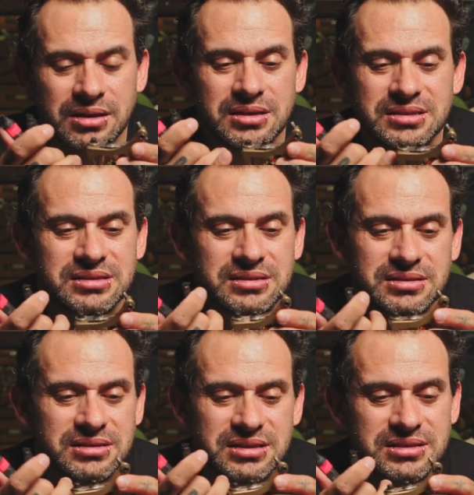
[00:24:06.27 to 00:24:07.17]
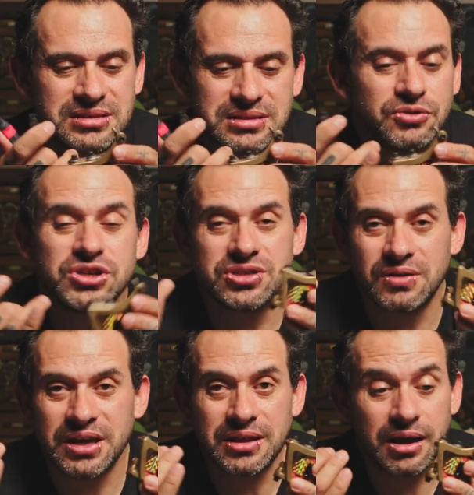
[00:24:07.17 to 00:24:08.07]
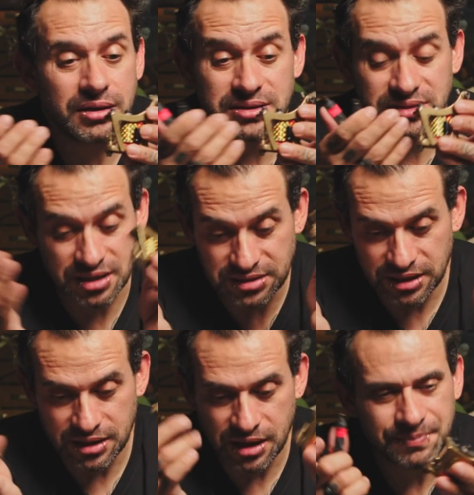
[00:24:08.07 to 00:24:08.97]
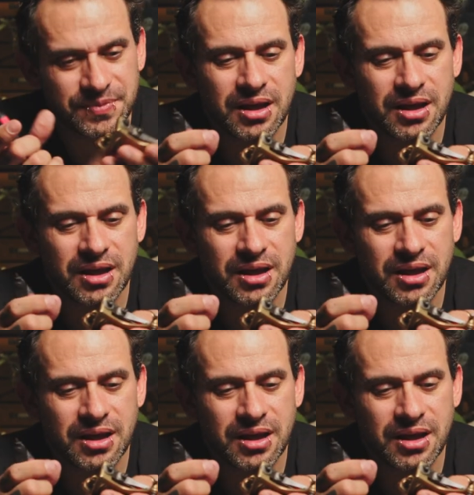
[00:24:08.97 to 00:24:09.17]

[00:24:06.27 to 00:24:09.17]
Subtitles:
This is original like that. It stays like that,